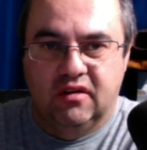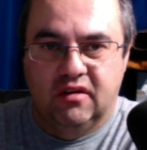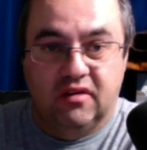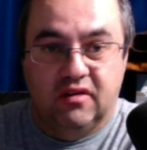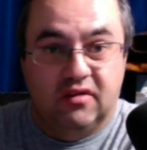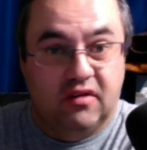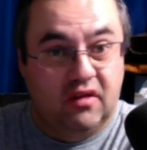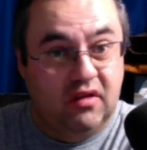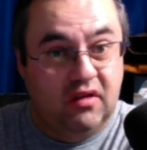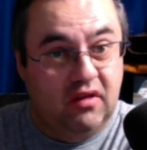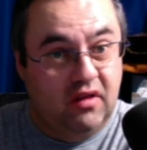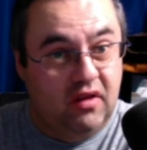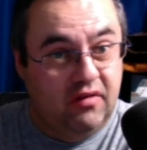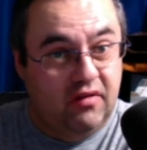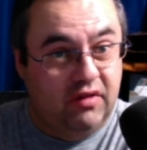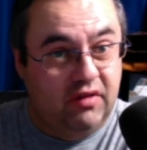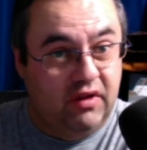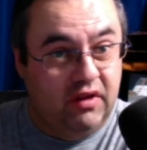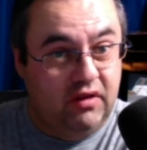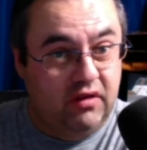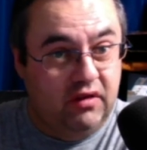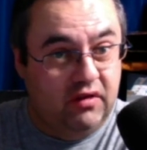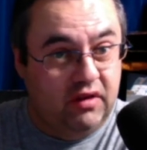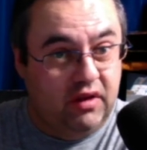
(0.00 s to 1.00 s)
It's a lovely
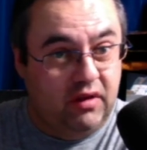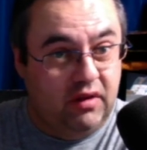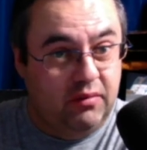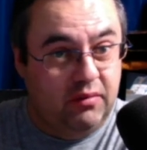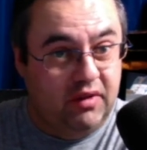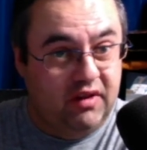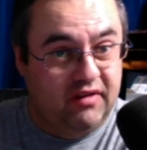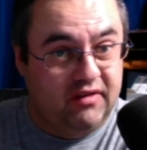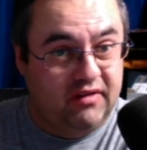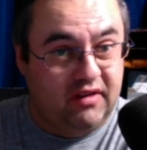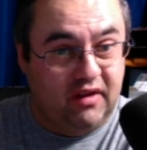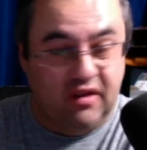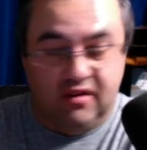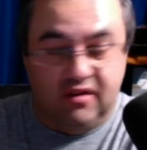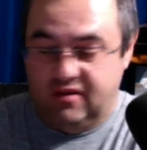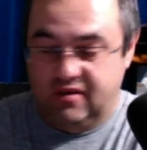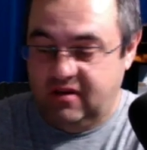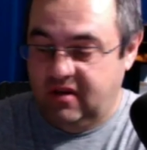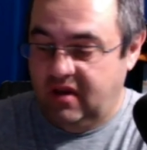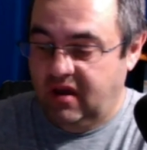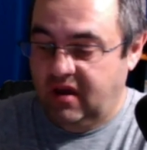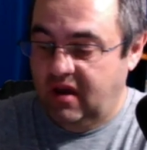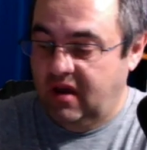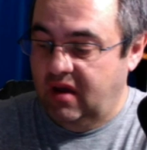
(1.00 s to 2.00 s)
looking biscuit.
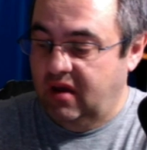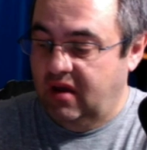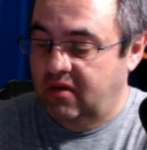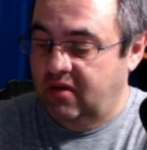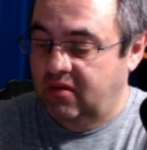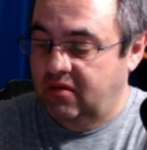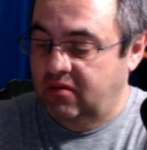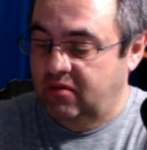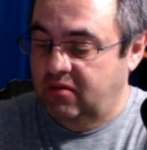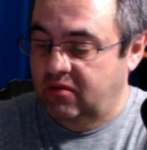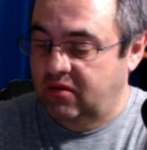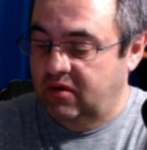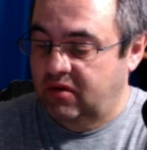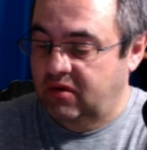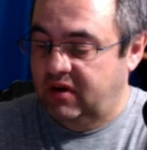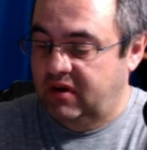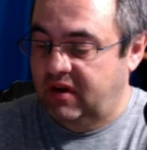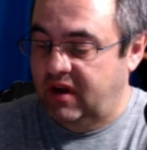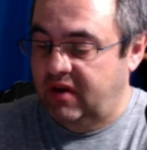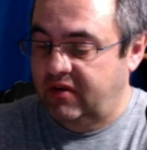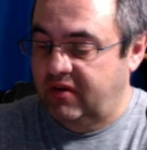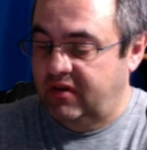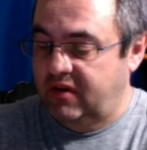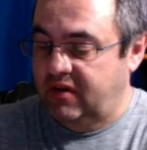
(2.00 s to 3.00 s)
We're
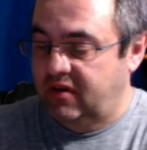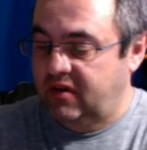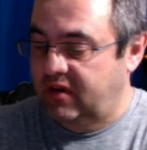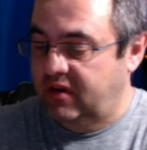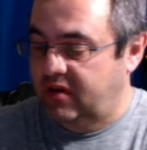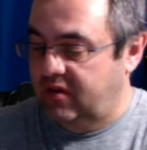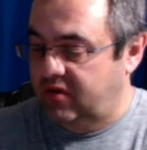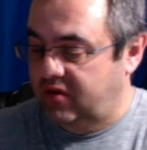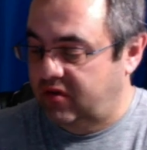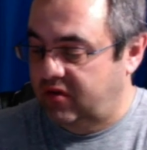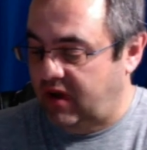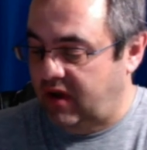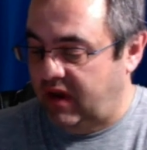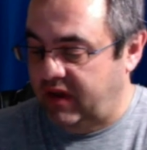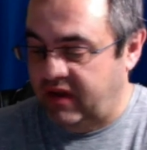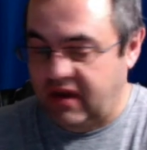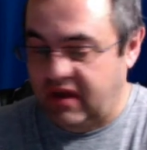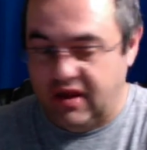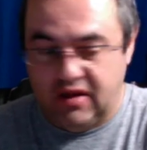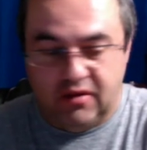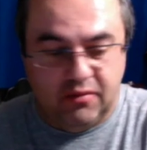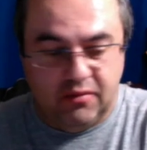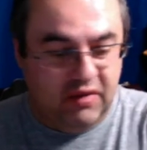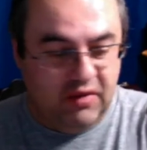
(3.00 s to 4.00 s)
definitely going to try that
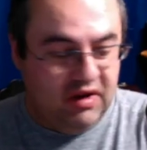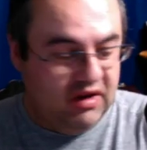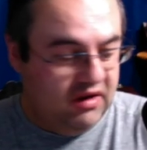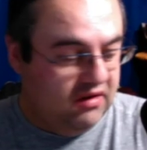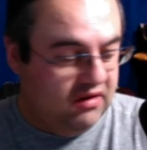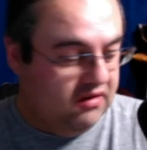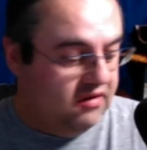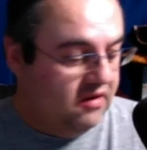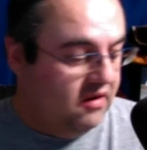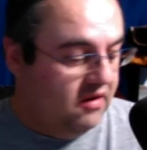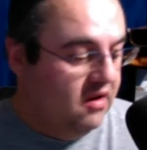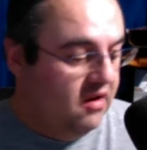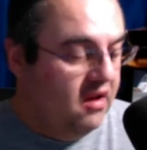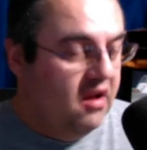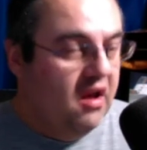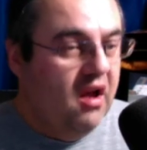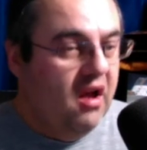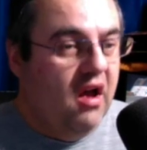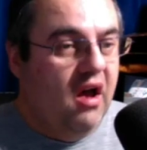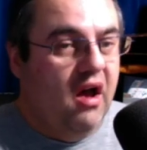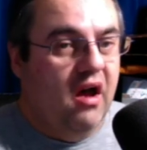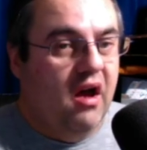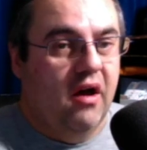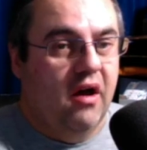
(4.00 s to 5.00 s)
in a minute.
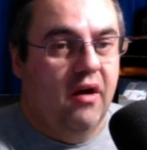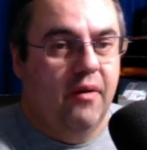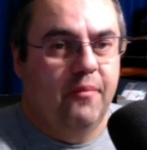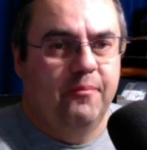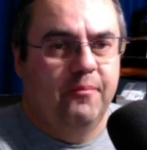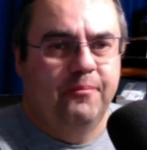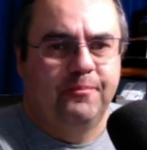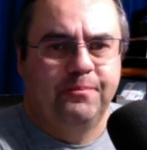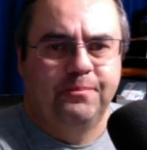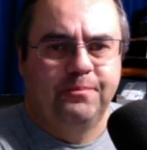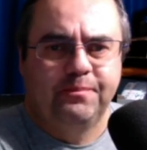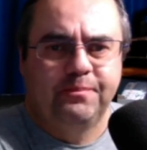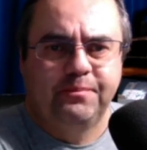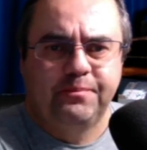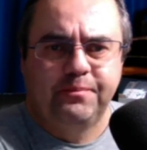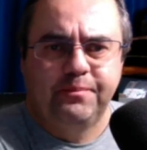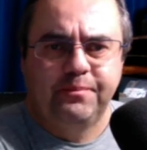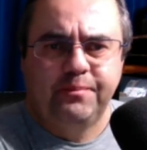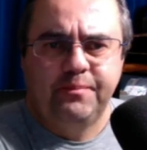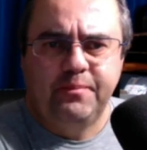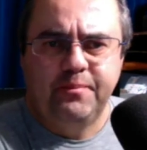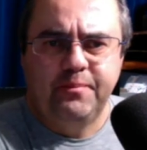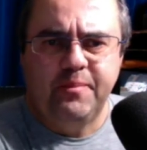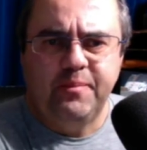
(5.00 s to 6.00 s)

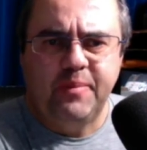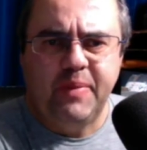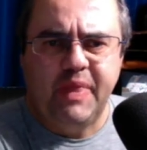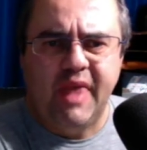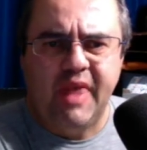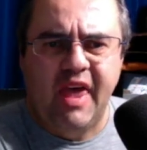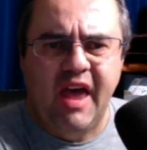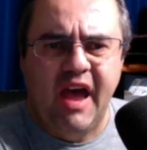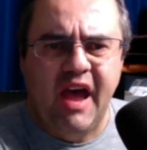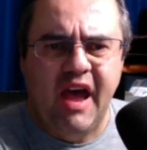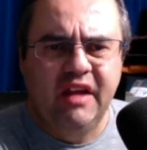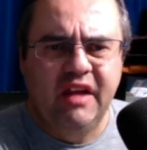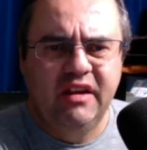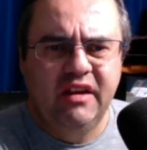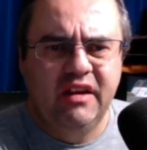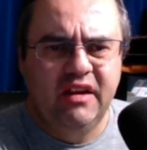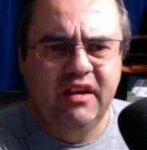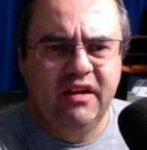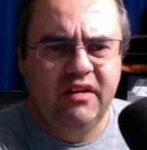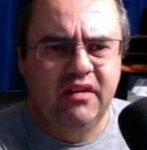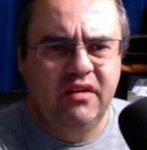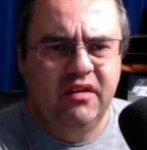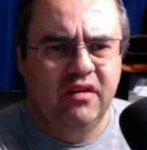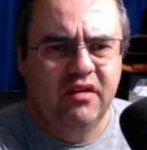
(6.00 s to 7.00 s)
I
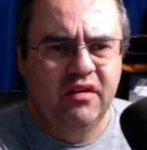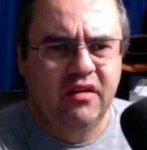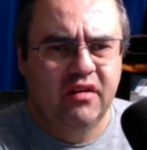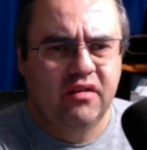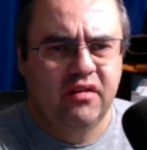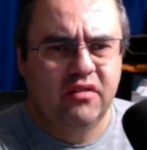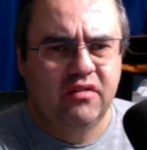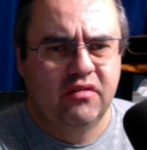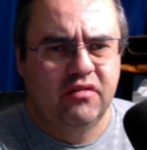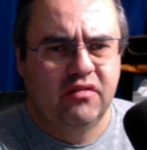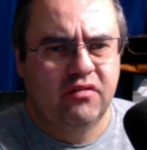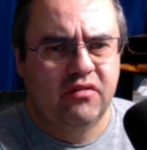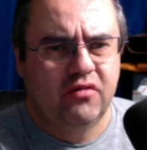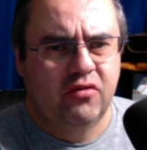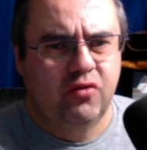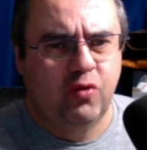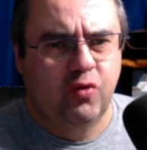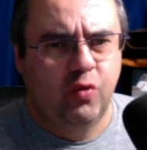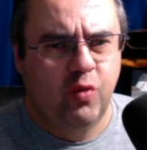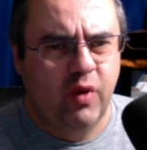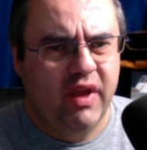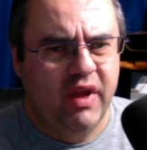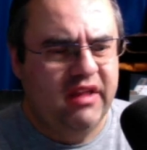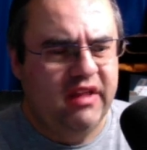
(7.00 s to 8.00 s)
did
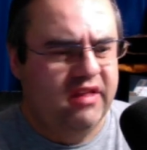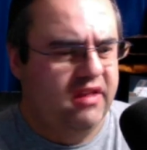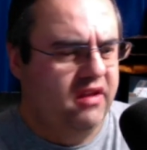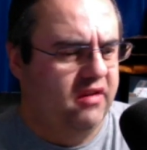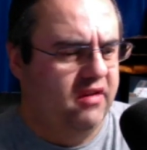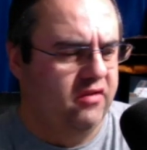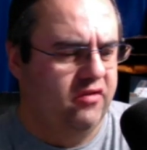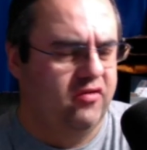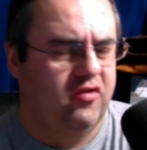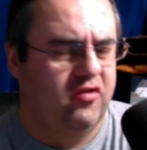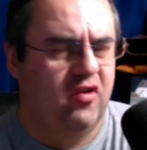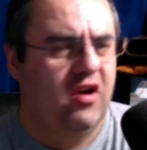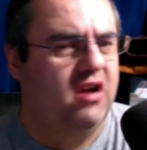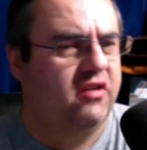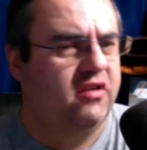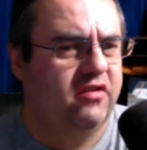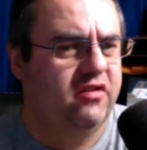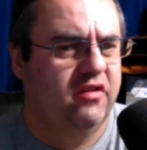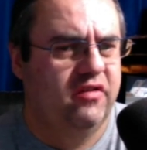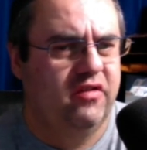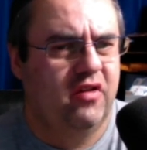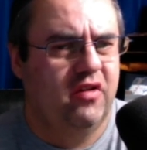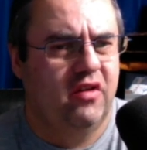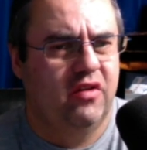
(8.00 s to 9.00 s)
tweak the
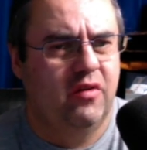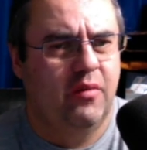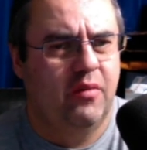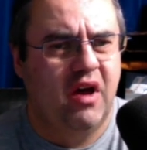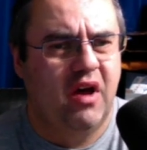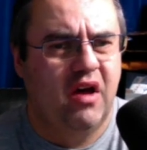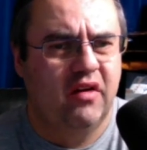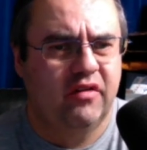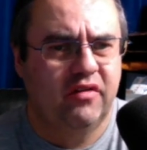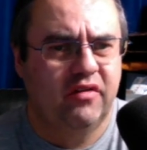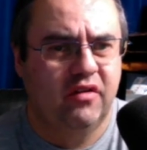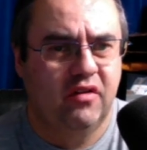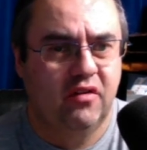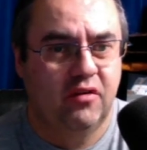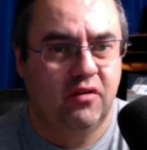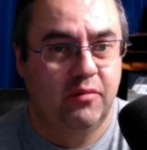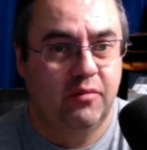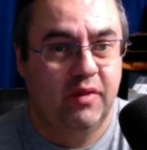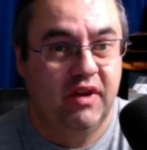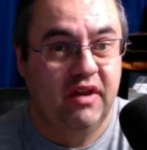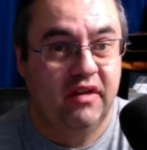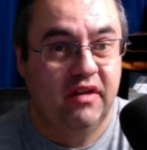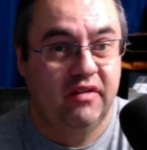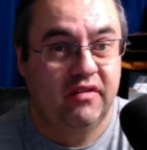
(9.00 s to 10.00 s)
instructions on the box a little
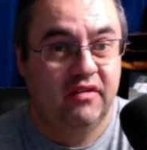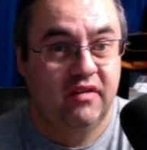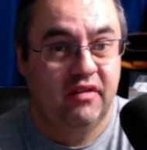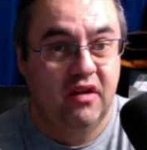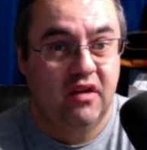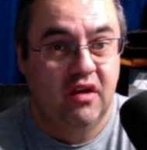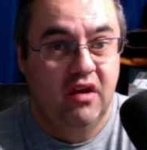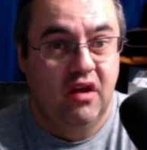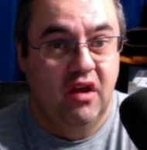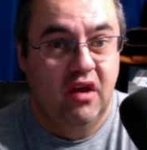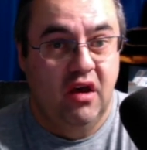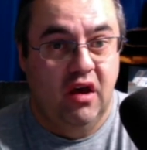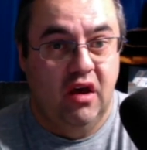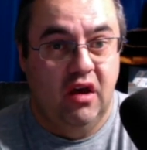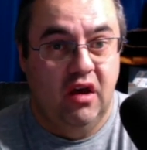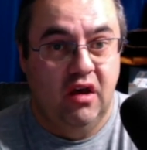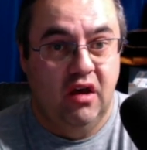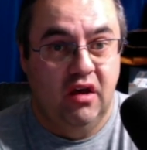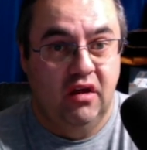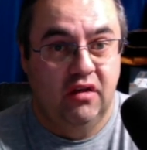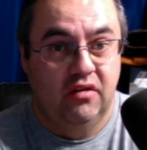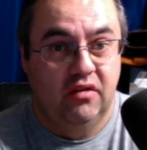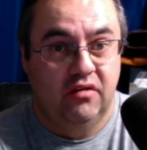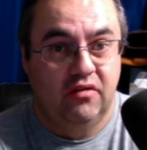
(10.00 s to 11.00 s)
bit
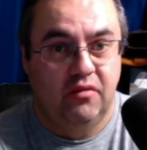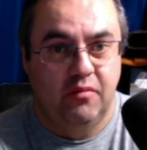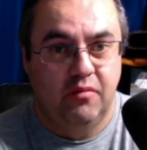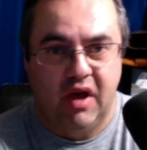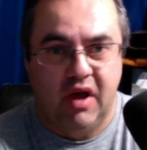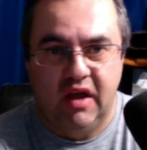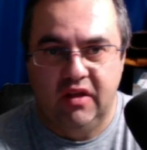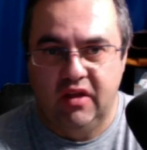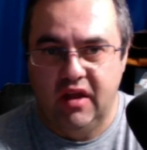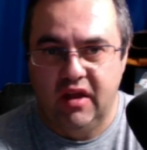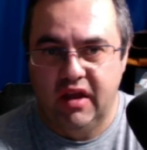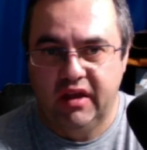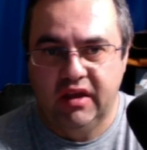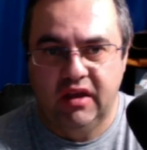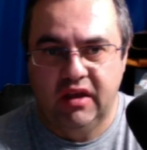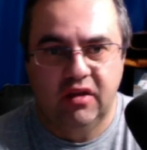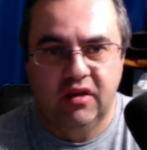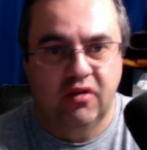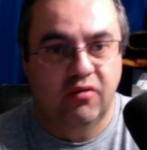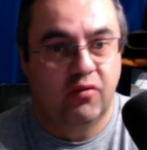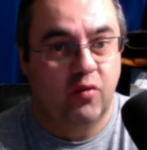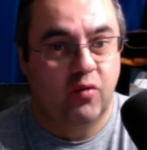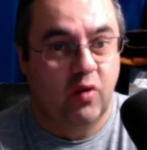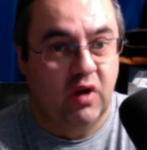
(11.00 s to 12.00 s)
to my liking
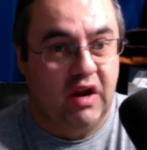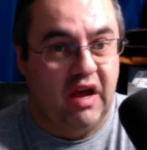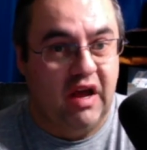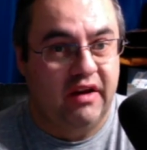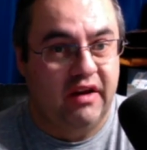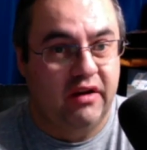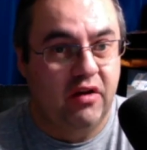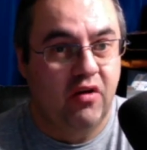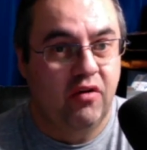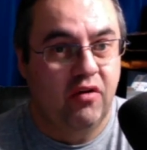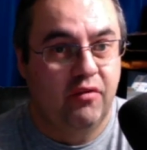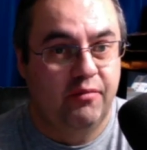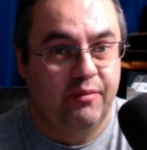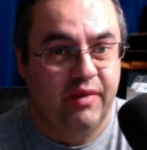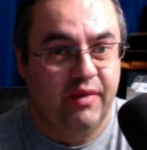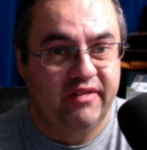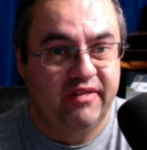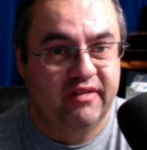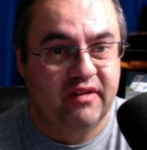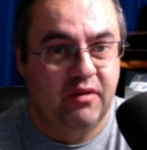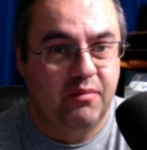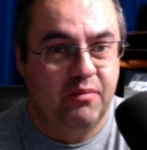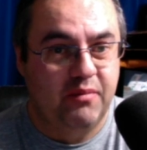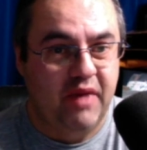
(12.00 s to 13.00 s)
of what I know of
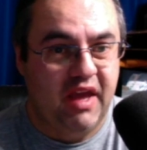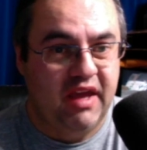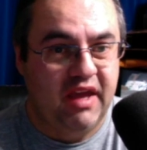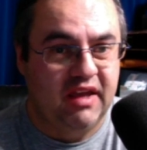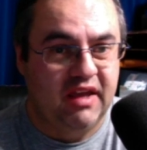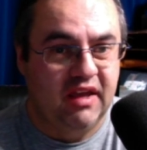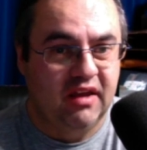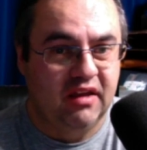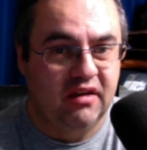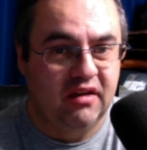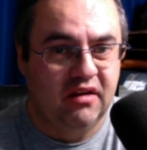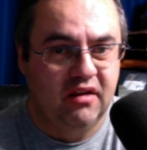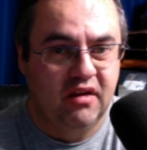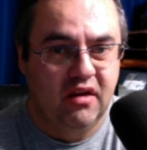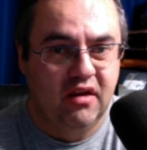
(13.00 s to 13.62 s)
biscuit making,